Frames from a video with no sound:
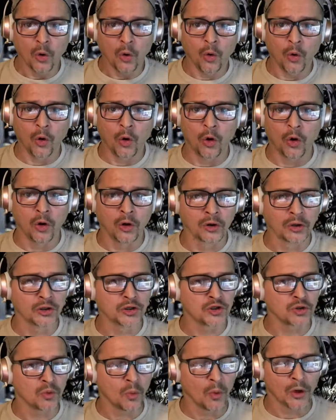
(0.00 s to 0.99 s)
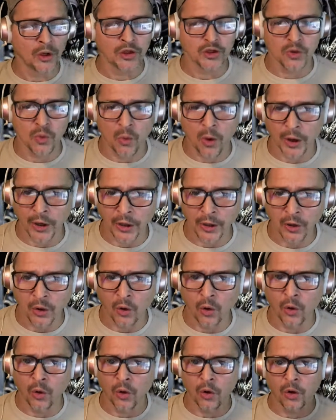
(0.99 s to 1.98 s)
All in 2020,
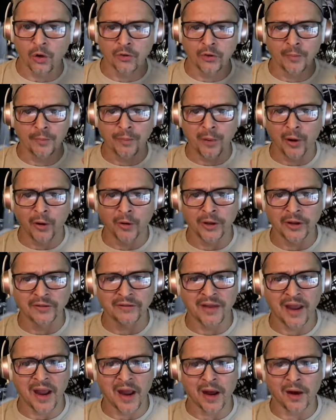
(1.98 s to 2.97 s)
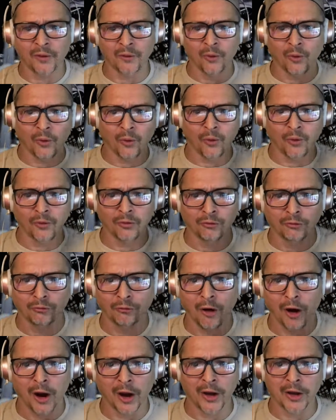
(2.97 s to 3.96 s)
all the burning down, all the
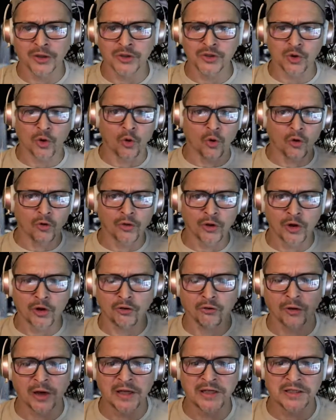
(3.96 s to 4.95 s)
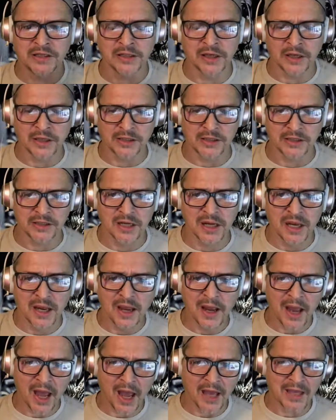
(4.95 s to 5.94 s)
riots, all the craziness,
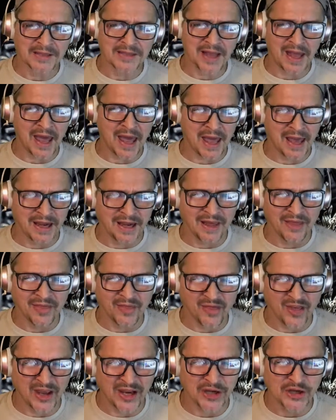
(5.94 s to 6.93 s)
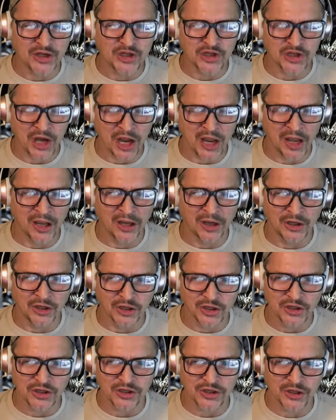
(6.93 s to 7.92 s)
has anything
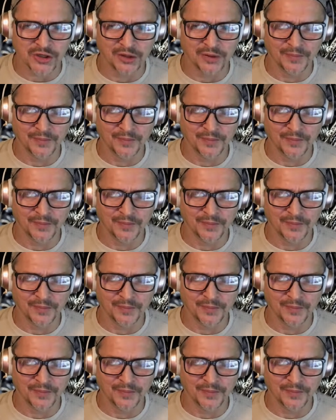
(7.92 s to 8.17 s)
changed?